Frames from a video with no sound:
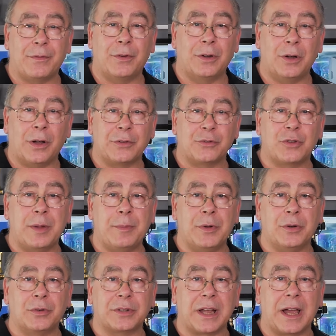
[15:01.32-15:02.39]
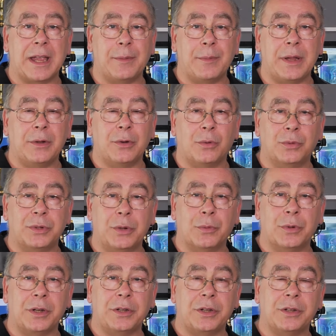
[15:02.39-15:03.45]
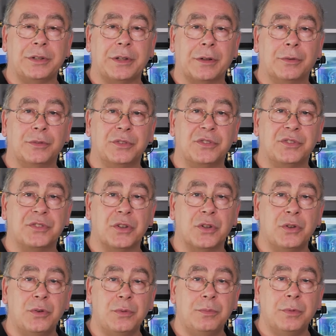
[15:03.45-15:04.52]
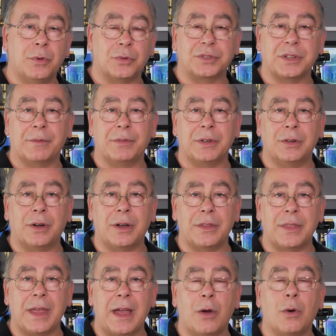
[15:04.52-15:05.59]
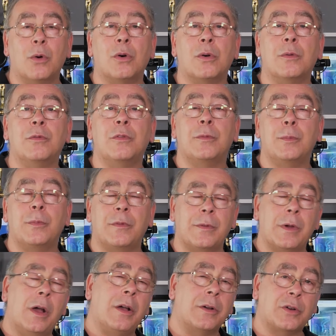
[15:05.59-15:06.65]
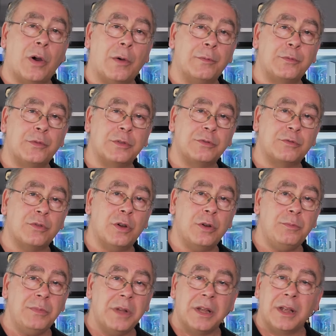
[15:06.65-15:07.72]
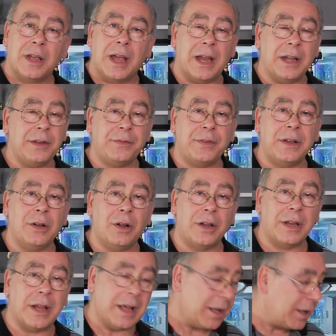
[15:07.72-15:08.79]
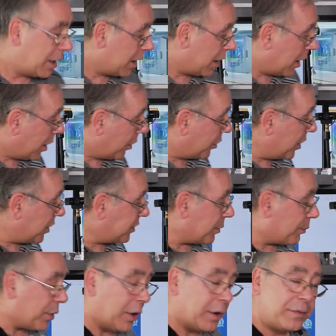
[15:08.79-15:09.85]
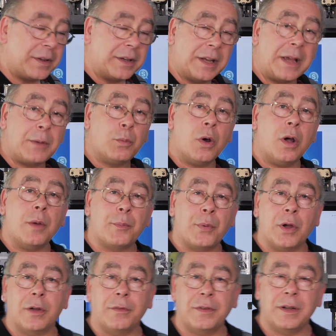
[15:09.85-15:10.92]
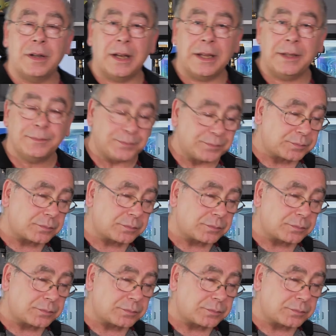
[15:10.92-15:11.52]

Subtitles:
for live streaming on gaming, or you want to use it on Zoom or something like that, or a conference room, anything like that. These are perfect. They work perfectly.